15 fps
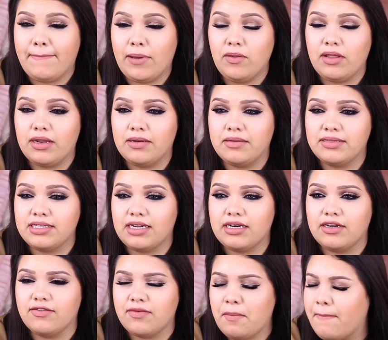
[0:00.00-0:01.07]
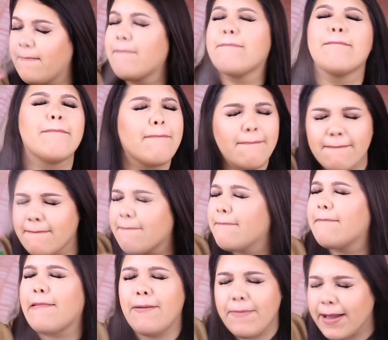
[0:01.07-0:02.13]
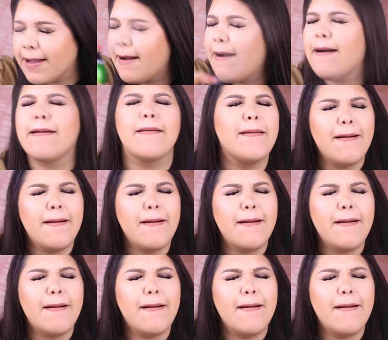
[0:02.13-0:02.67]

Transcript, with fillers: Hold on, not enough. Oh my god,